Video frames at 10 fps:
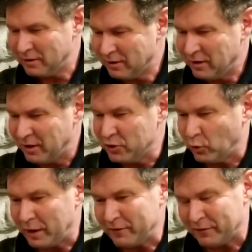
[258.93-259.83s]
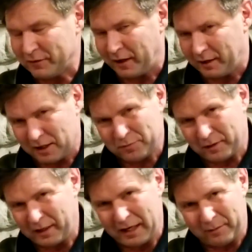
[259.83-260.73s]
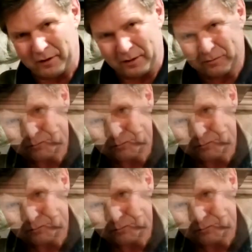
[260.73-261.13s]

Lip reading: in 2015. That's pretty damn good.